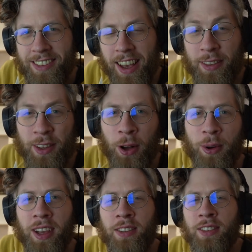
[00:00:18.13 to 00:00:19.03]
As
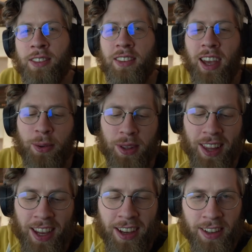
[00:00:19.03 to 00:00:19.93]
always, I would
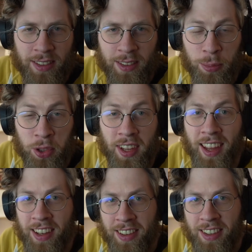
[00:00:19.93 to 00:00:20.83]
like us to
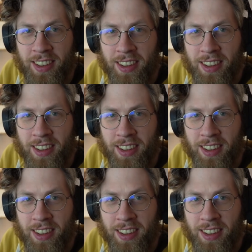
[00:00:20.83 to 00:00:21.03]
pretend